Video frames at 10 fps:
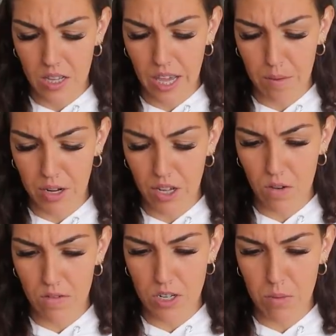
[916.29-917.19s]
Yeah, I'm gonna
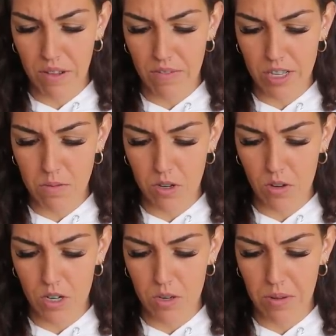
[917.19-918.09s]
go over to my Facebook
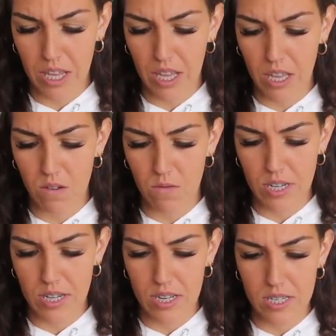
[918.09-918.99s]
group and
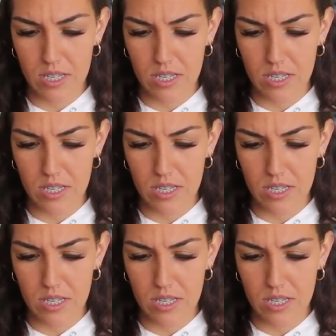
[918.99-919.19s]
read